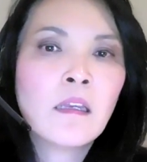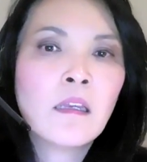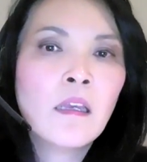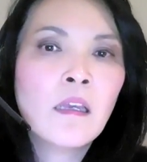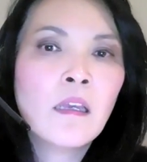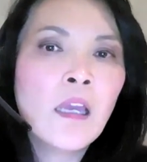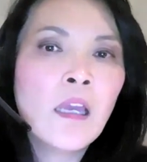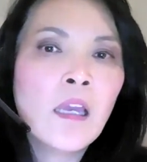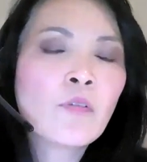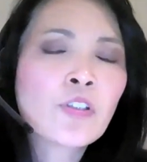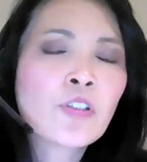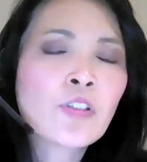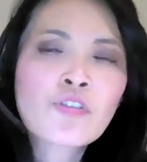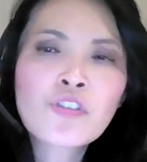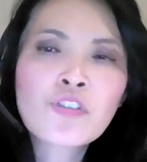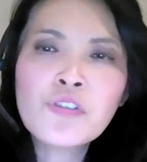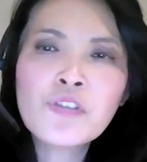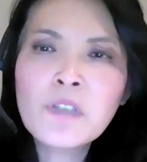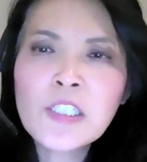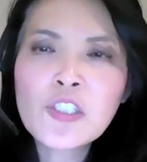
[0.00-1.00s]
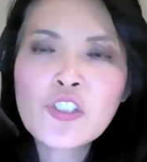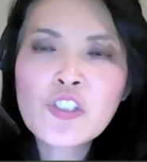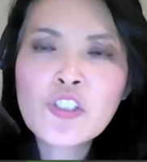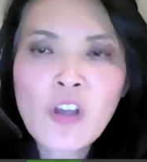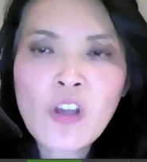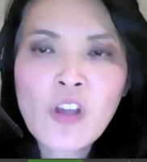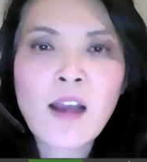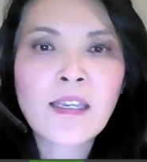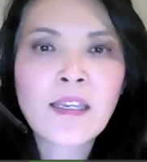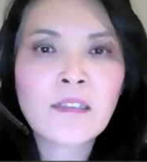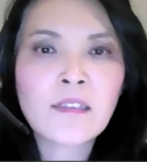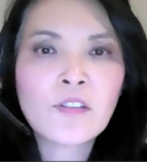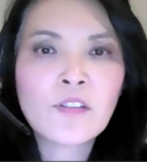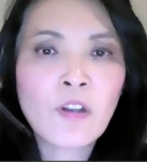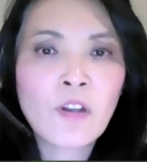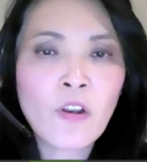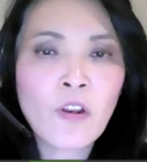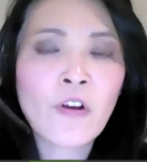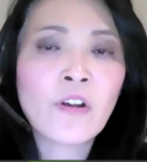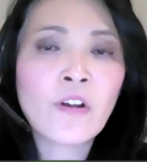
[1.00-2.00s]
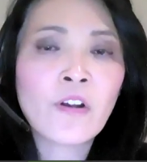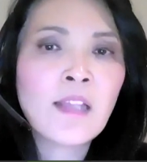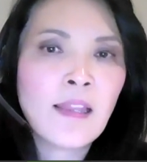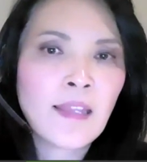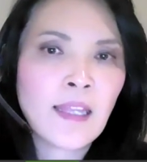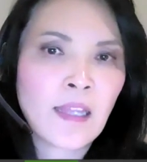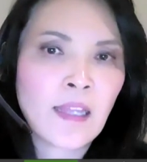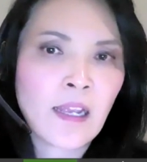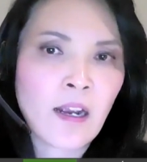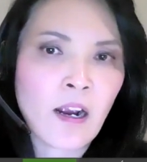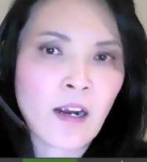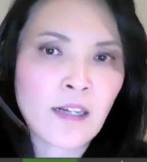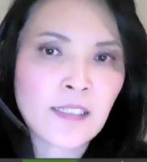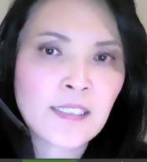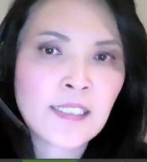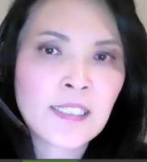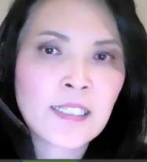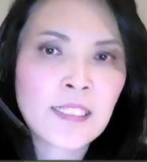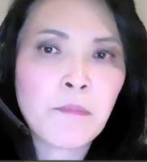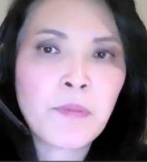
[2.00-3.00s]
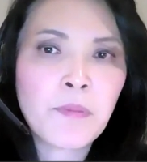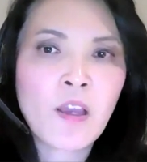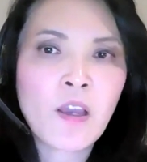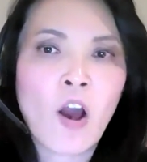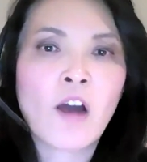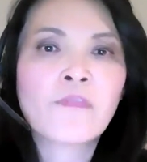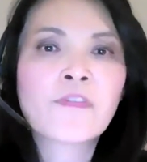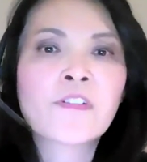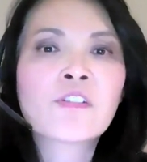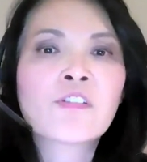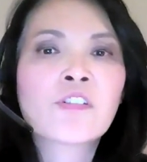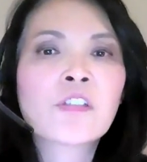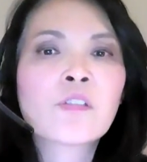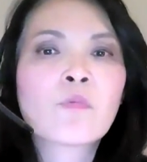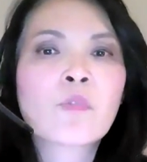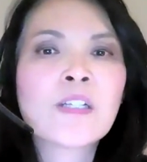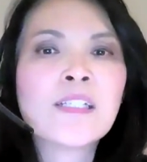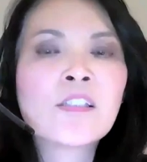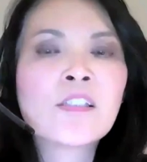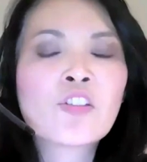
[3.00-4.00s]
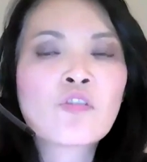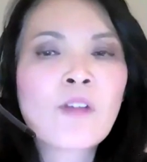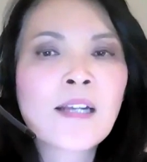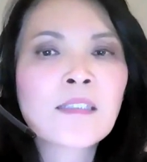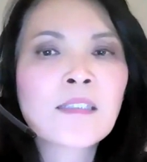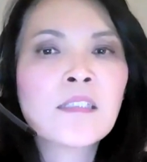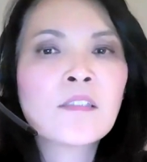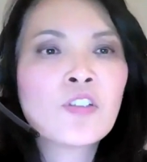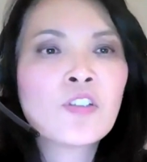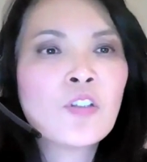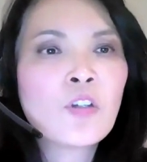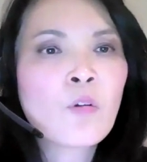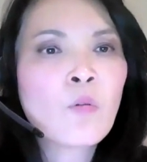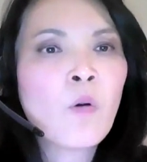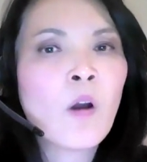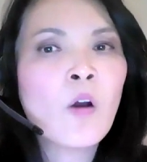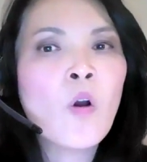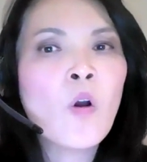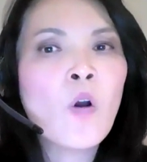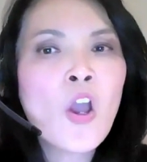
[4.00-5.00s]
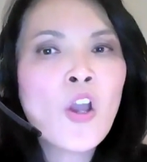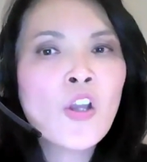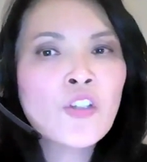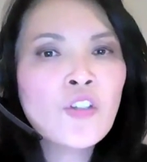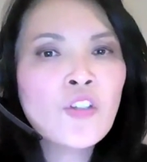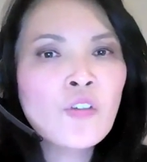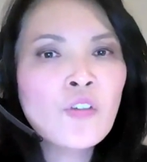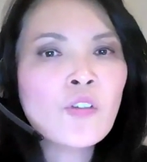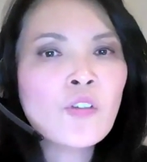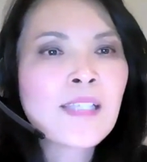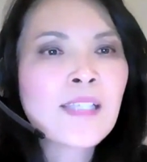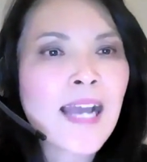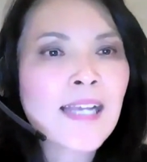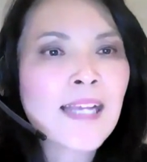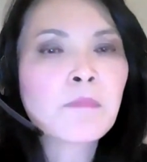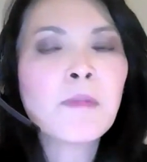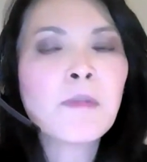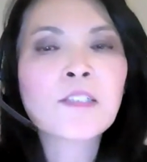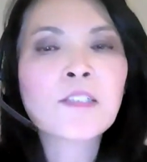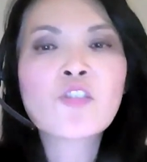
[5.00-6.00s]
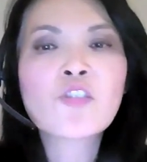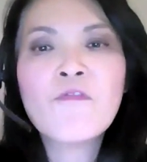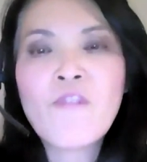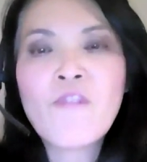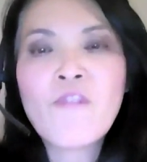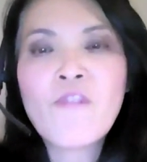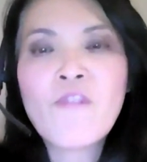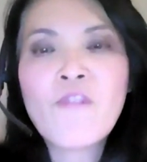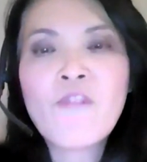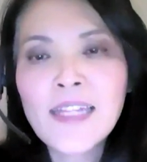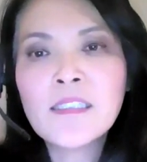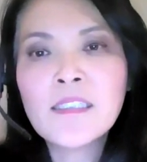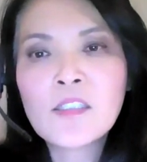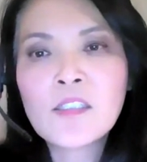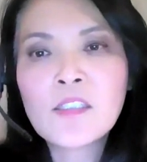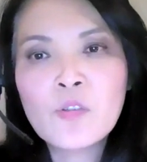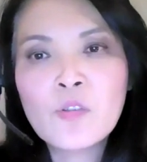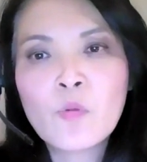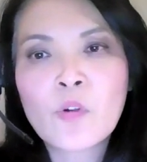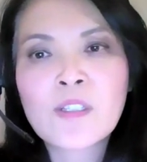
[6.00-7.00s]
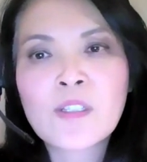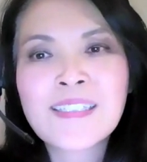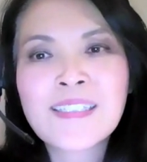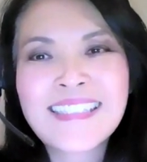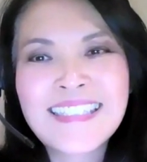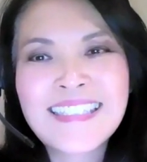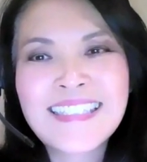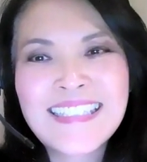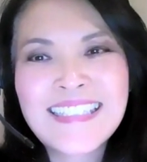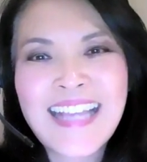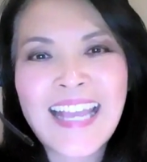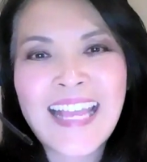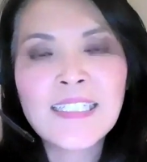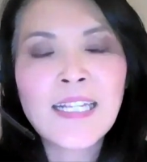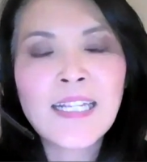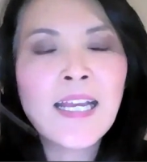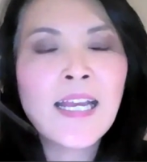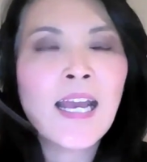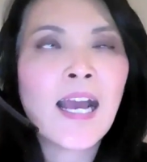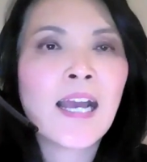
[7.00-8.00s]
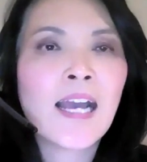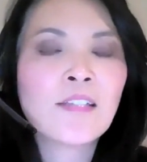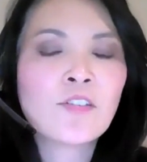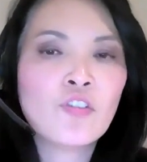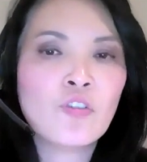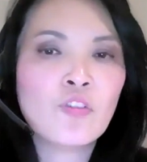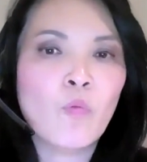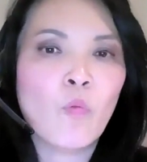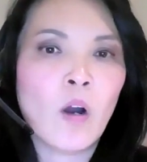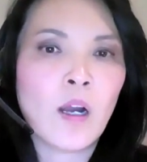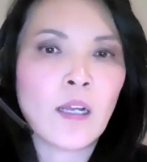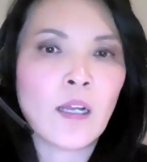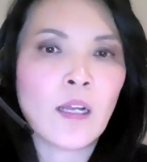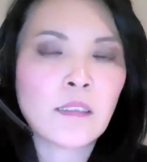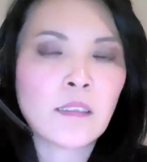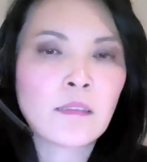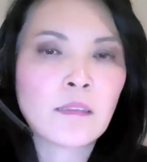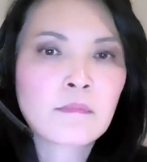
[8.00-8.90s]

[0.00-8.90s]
It was truly shocking to learn that the RCMP officers were instructed to, quote, use as much violence towards the gate as you want.